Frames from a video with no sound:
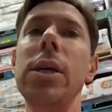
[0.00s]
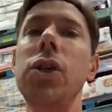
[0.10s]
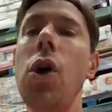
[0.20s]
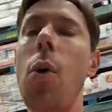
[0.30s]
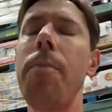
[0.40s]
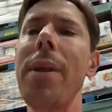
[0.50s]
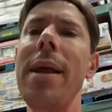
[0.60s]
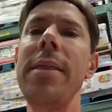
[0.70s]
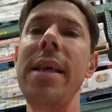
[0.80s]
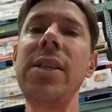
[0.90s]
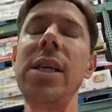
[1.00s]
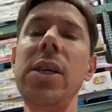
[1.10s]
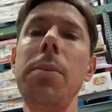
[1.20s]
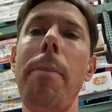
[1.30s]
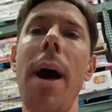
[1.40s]
So this
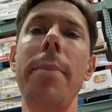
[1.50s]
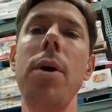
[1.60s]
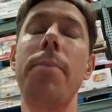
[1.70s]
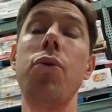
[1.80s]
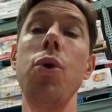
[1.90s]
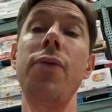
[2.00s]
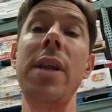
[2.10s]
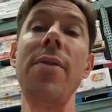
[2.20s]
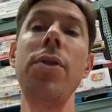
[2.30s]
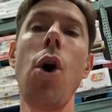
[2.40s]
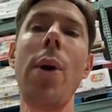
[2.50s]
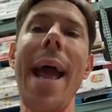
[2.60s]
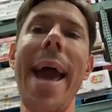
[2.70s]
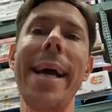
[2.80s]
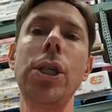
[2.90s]
is Bobby Approved. Even though it
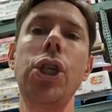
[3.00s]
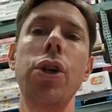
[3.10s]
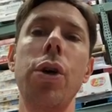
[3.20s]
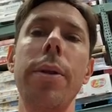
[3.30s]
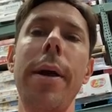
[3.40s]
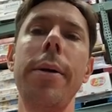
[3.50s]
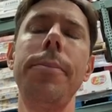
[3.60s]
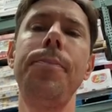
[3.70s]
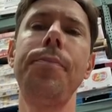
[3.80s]
has sugar there,